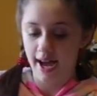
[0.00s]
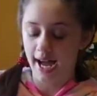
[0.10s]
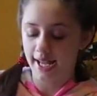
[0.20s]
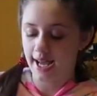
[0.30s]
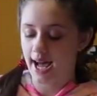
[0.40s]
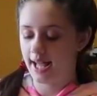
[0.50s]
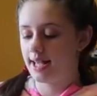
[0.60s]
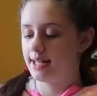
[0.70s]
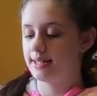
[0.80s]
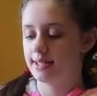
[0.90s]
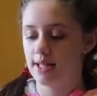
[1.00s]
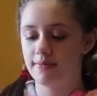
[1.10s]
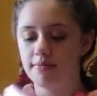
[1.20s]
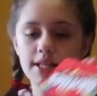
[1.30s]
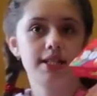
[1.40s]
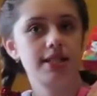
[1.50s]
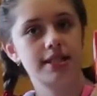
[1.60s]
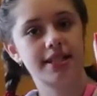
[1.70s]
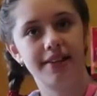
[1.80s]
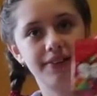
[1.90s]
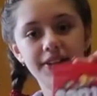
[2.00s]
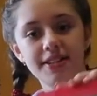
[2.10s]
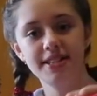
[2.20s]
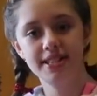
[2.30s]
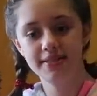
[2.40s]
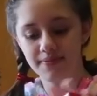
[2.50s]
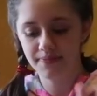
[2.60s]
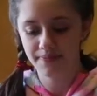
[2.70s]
I got some Skittles.